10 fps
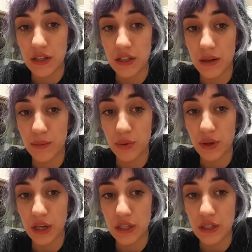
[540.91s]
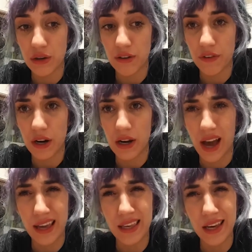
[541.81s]
to the employee store for
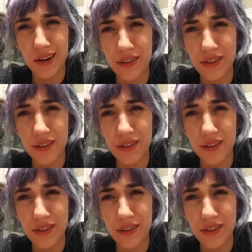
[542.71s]
Nike.